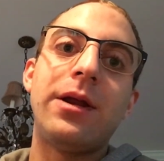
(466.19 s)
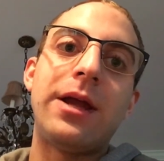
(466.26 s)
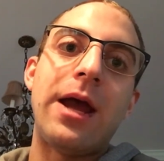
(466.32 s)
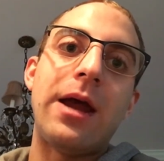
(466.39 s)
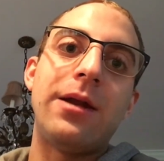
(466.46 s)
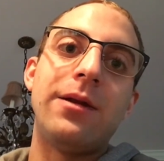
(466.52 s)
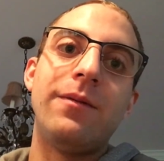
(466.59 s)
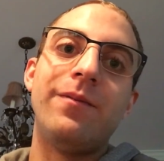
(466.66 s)
to
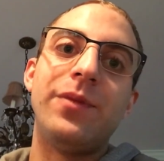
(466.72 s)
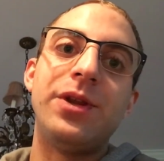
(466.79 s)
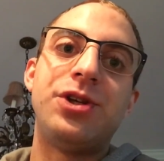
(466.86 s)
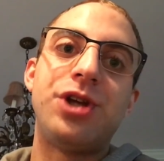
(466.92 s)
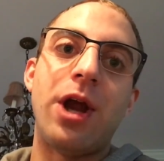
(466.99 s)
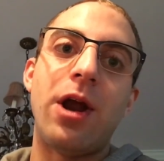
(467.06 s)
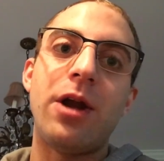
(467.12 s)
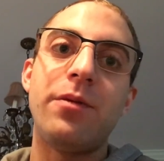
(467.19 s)
get
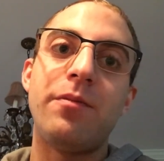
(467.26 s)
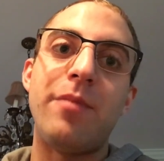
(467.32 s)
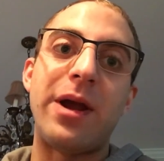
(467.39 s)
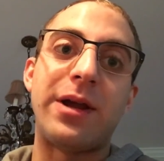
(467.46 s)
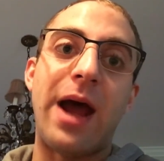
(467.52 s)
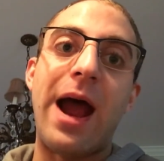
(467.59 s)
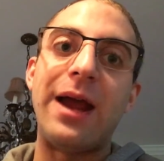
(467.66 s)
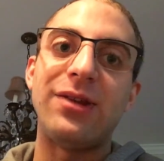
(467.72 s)
Jared
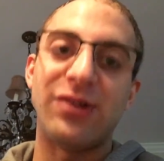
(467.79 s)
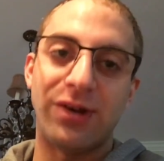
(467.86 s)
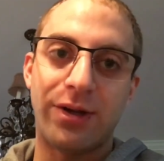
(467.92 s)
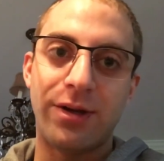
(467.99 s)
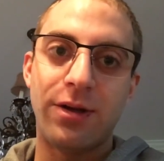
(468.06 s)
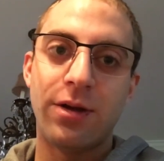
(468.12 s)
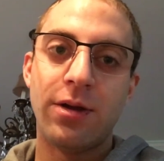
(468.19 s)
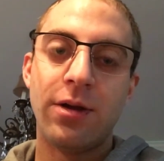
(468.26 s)
McIsaac